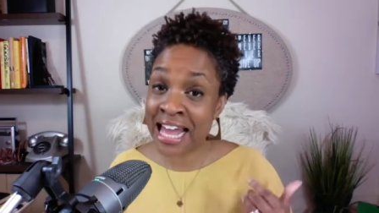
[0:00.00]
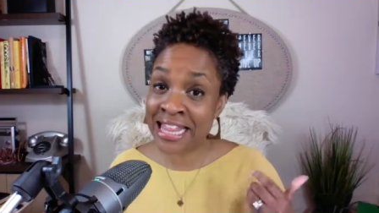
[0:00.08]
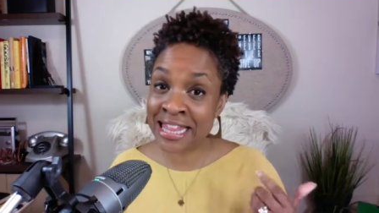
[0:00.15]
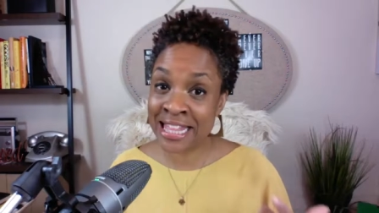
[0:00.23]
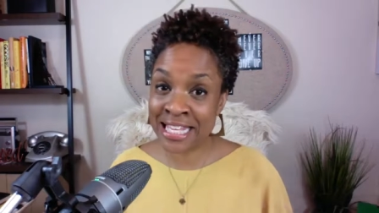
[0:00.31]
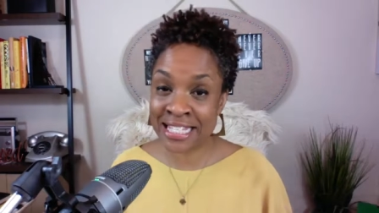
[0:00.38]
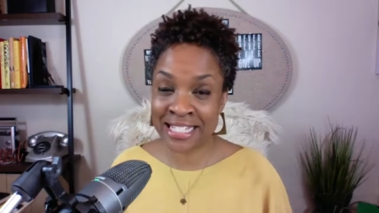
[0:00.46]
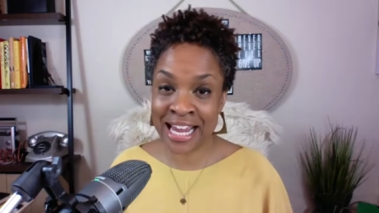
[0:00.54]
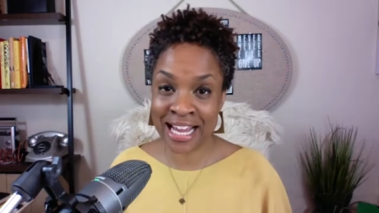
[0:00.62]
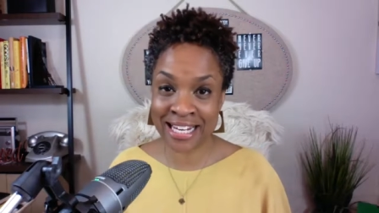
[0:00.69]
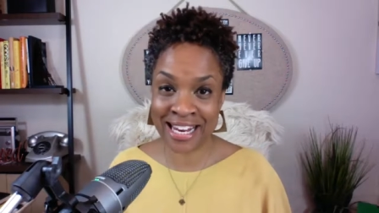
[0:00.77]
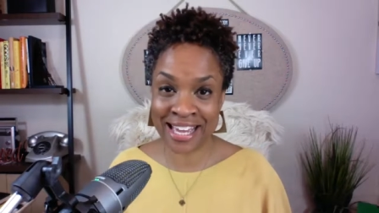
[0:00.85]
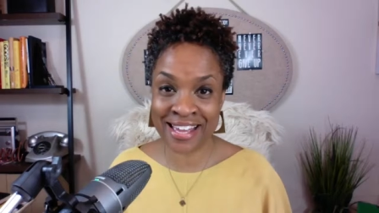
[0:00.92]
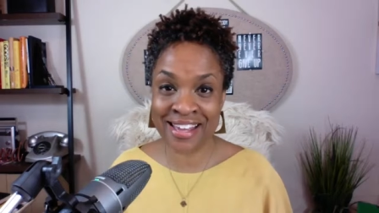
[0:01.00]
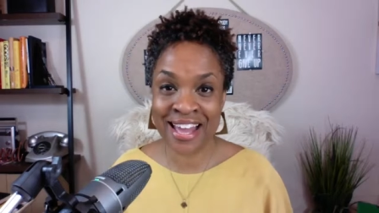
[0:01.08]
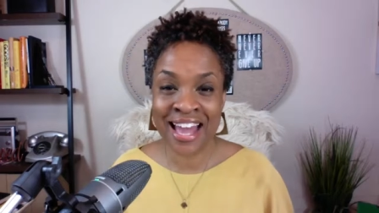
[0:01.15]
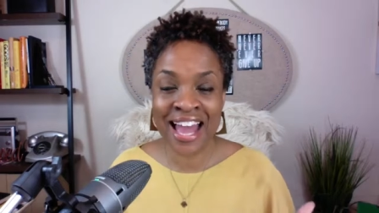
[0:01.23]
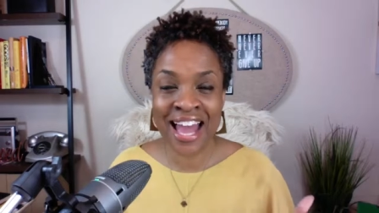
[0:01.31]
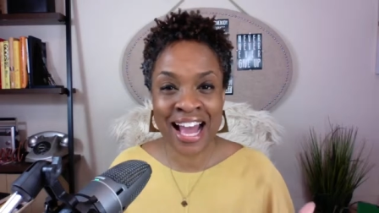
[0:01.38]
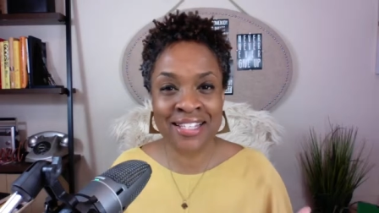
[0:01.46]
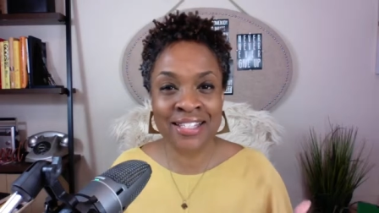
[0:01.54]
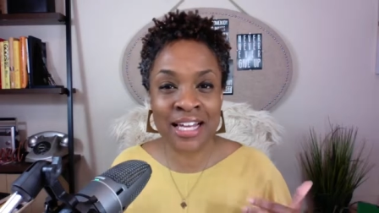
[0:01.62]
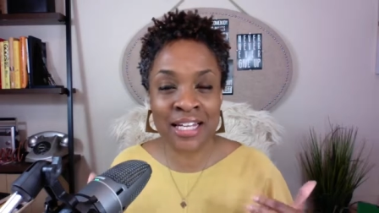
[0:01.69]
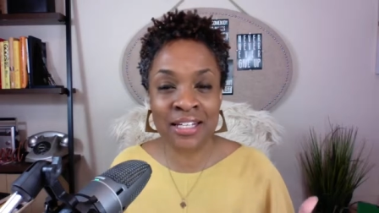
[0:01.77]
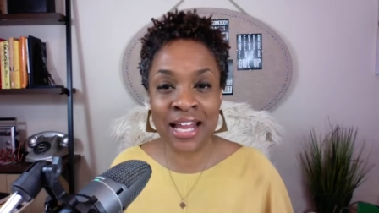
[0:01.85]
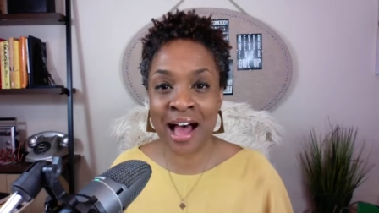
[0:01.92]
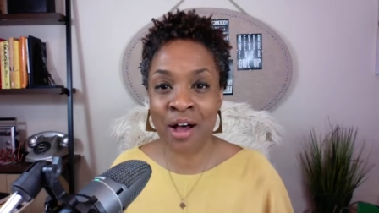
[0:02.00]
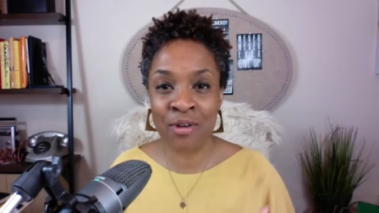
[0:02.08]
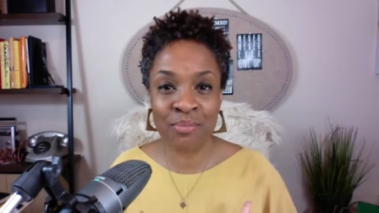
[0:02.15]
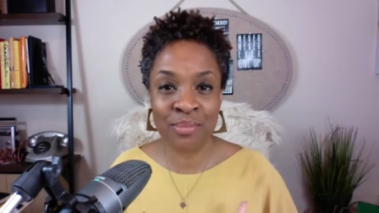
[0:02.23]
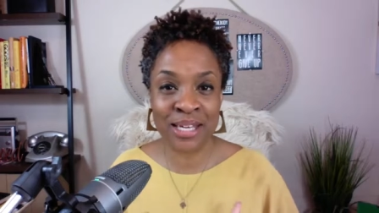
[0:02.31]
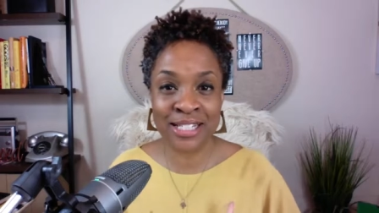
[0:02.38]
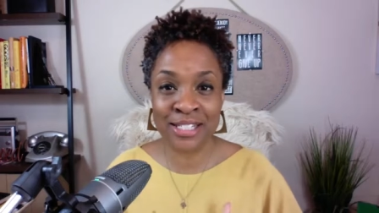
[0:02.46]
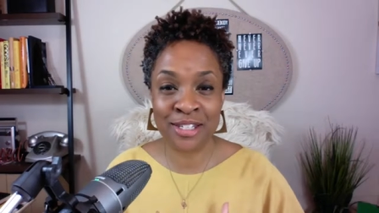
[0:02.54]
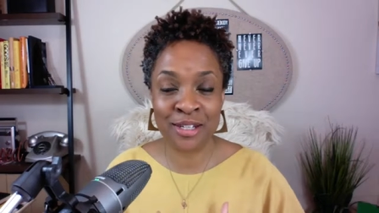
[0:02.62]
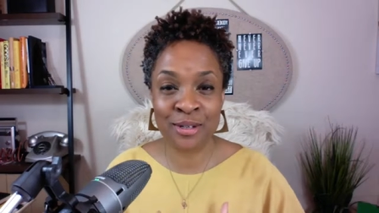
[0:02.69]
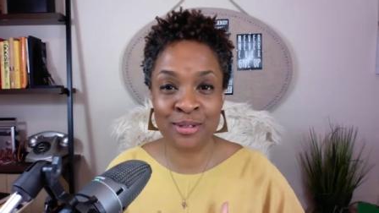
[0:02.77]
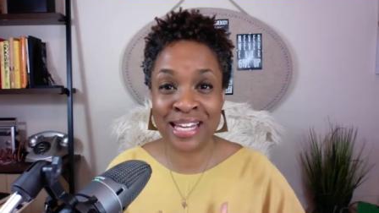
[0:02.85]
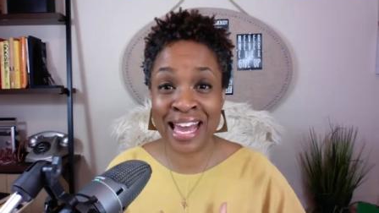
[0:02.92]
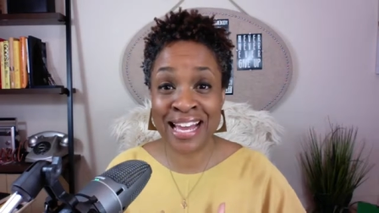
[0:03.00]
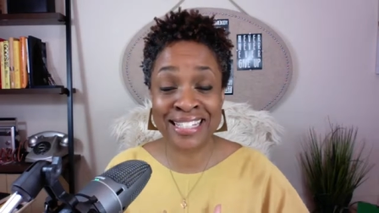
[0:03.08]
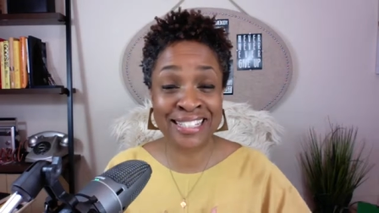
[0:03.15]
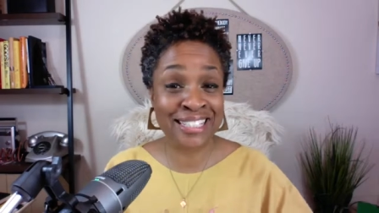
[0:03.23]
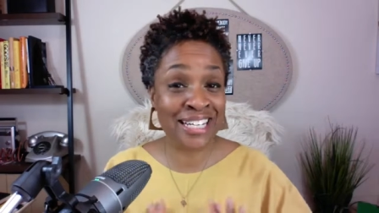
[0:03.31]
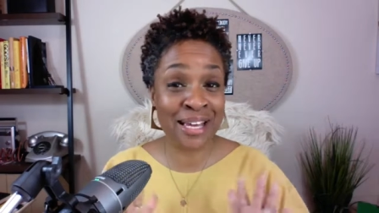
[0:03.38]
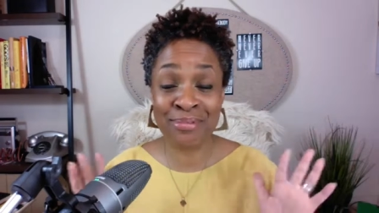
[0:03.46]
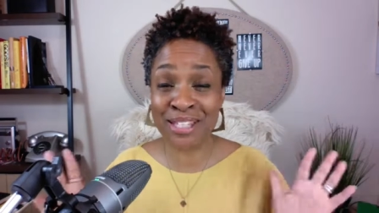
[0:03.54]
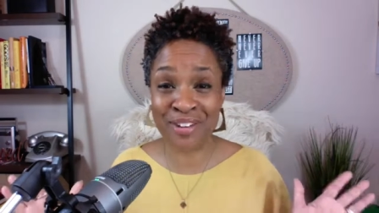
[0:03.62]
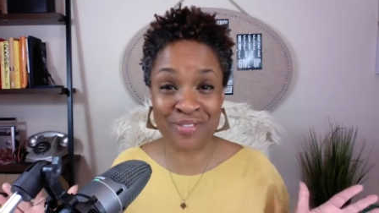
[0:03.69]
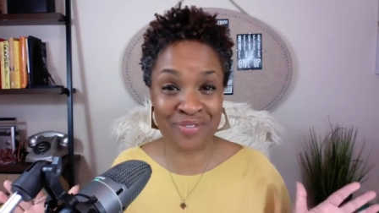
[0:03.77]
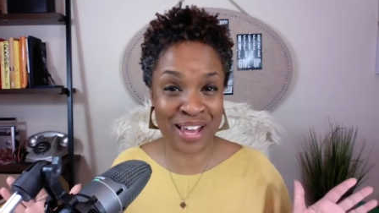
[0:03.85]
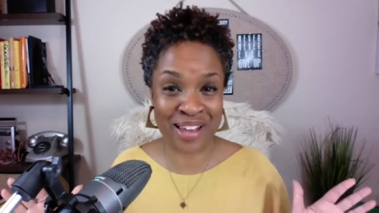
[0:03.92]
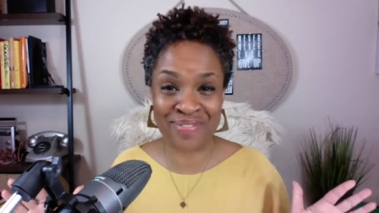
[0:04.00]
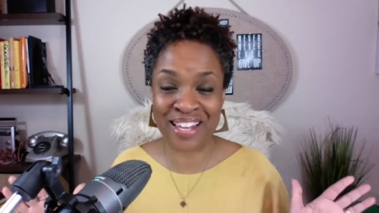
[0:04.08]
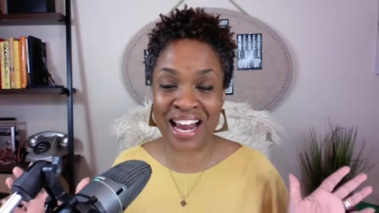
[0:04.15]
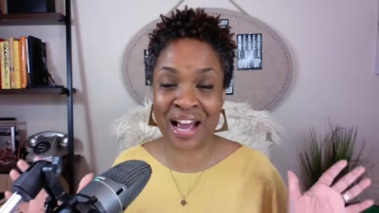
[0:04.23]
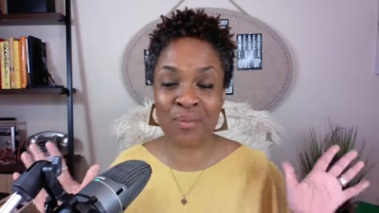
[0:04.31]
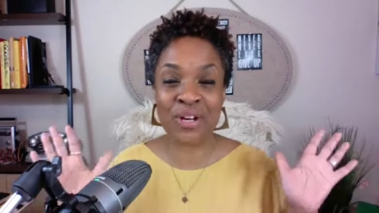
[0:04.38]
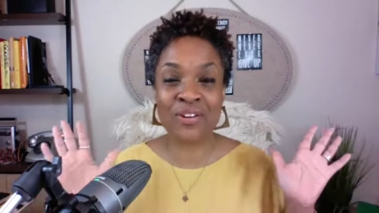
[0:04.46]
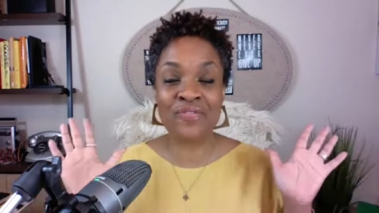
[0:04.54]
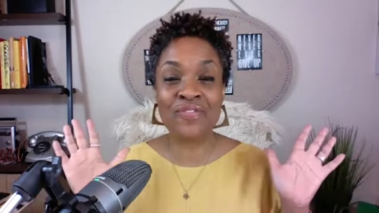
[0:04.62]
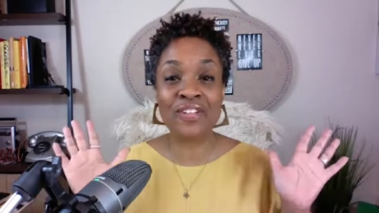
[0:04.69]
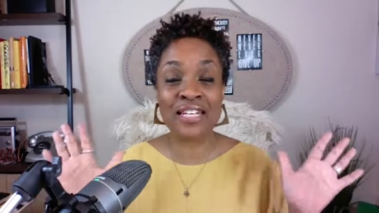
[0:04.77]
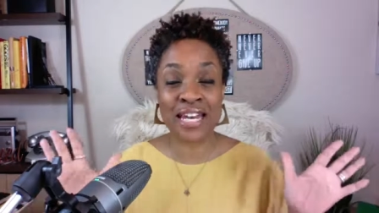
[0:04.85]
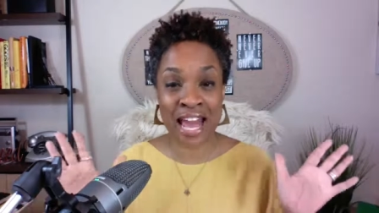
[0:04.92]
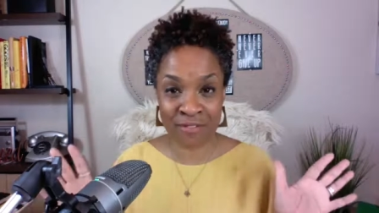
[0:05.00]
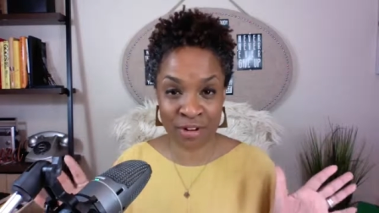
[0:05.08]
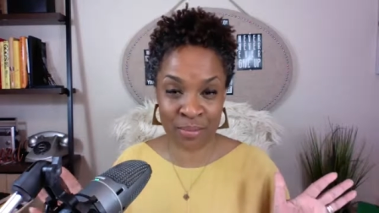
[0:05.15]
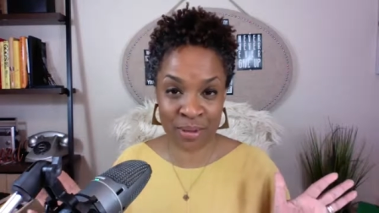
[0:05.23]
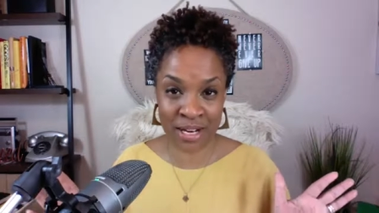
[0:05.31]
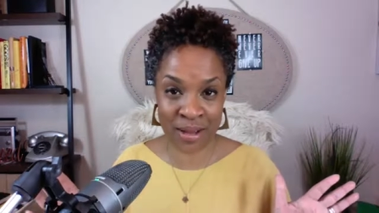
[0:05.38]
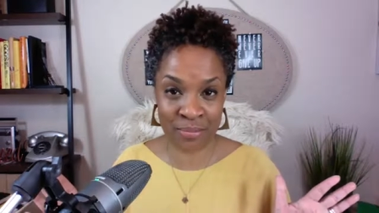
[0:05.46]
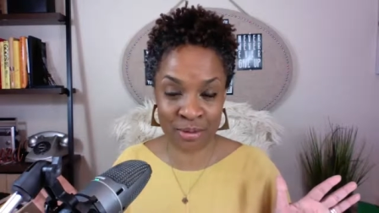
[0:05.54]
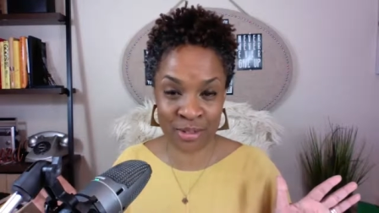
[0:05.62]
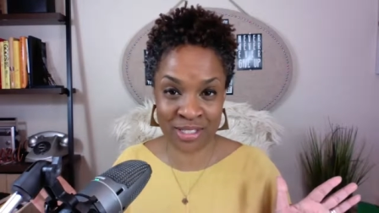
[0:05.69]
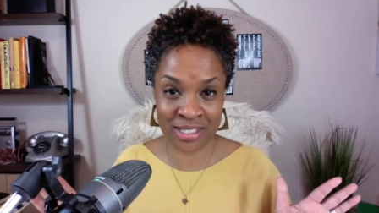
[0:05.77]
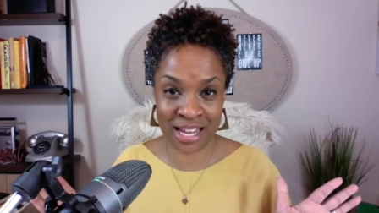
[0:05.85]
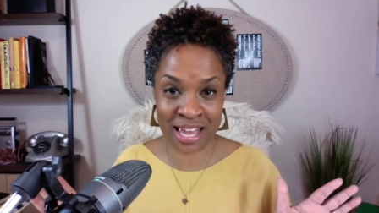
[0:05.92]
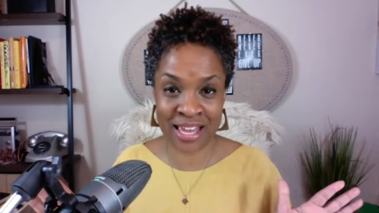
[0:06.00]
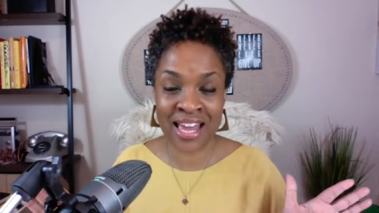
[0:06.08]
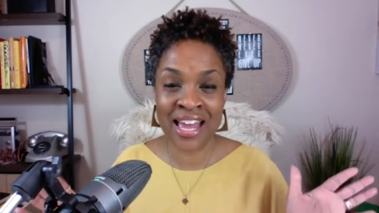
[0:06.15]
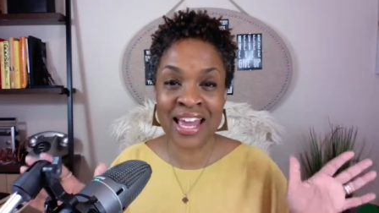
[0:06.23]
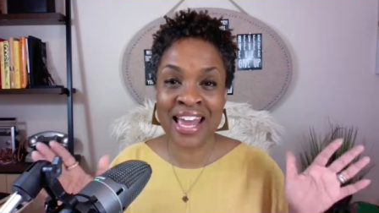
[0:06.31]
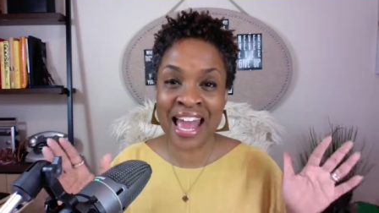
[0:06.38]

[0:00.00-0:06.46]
And this technique has allowed me to take leaps of faith that I would have never been able to take